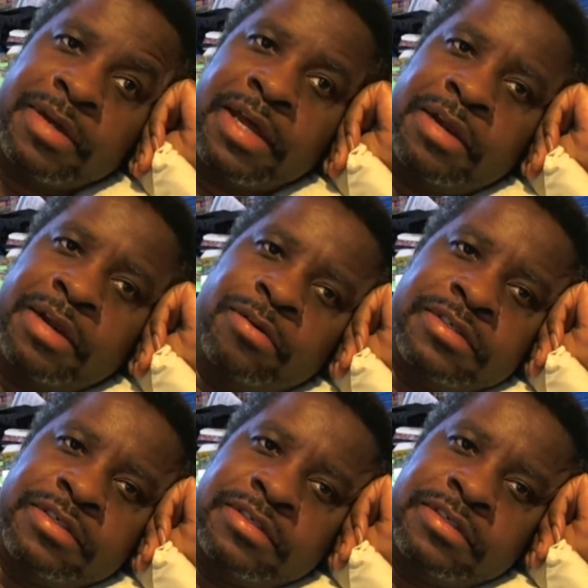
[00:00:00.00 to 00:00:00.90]
I know
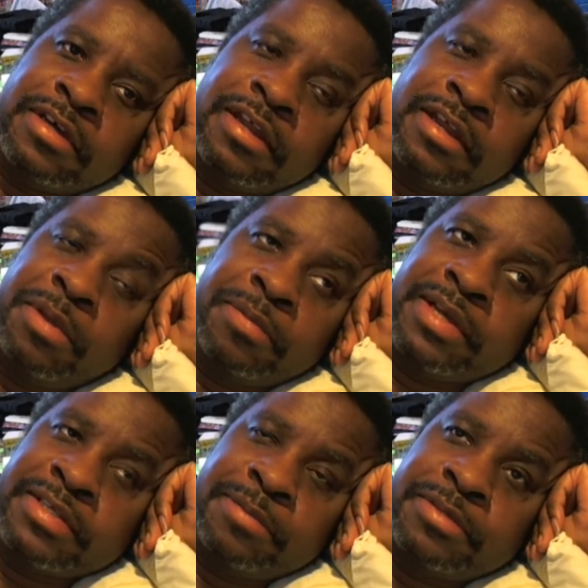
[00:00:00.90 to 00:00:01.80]
it's to other people,
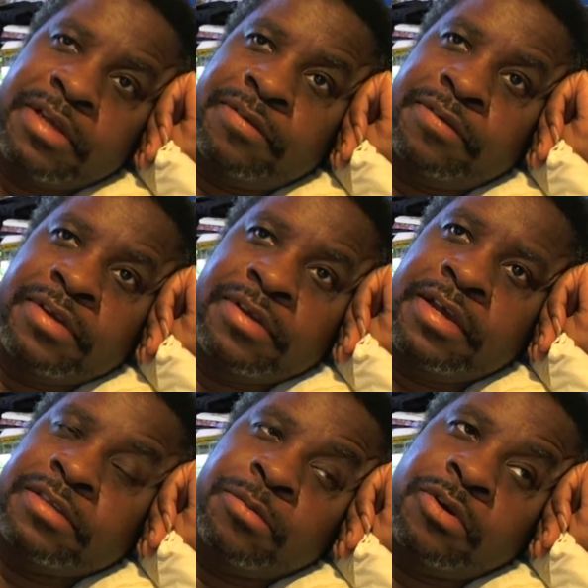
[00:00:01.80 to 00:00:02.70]
S&M stuff, or
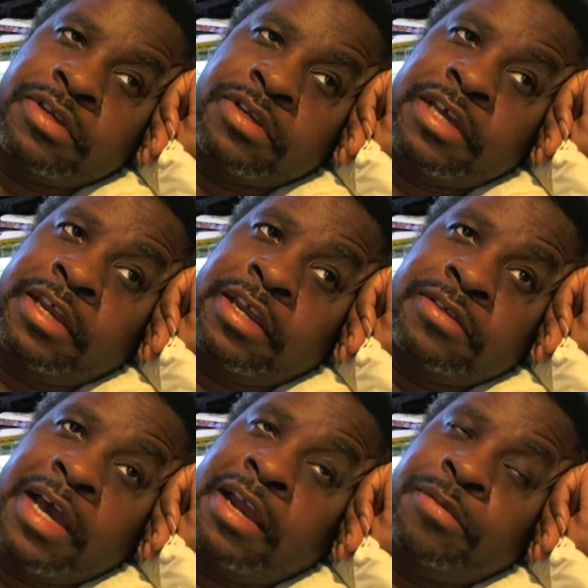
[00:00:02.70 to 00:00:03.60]
it's more than just getting
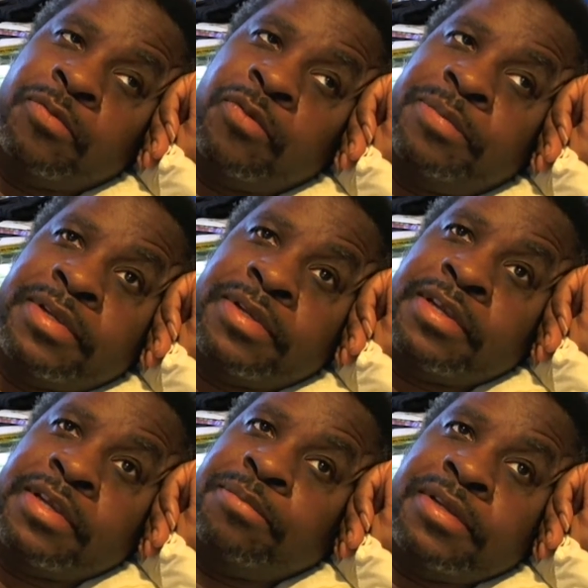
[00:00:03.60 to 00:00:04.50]
tied up and whipped and
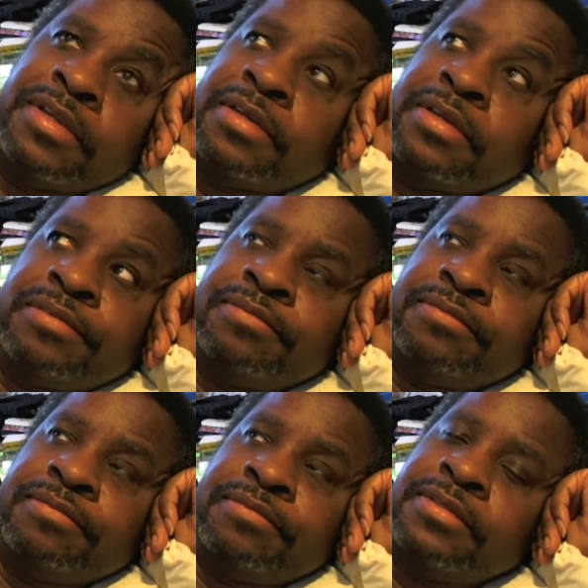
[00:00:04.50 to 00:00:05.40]
stuff, but
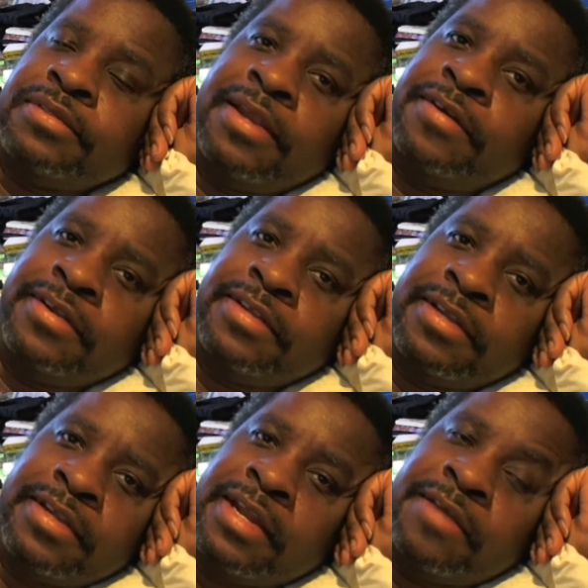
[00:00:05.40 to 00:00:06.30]
that
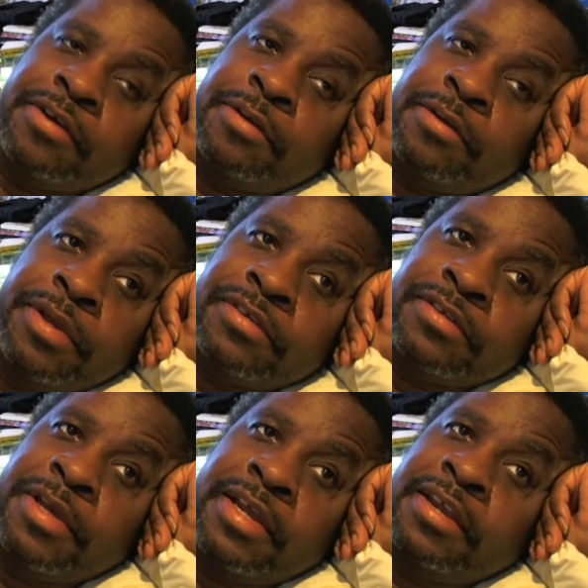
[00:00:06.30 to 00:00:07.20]
never appealed to
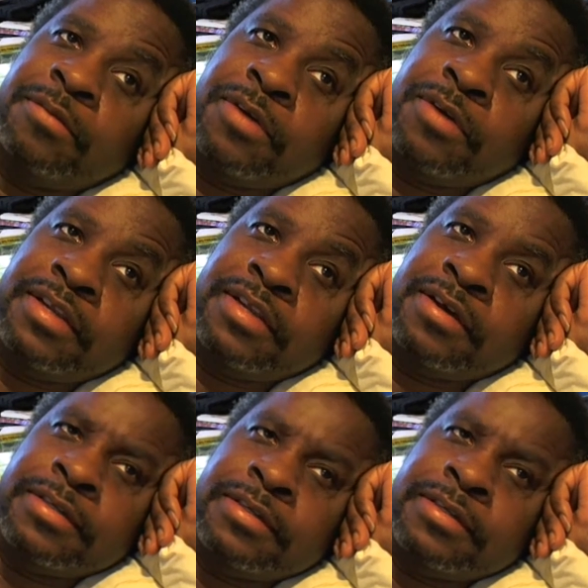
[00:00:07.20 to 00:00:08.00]
me in any way, to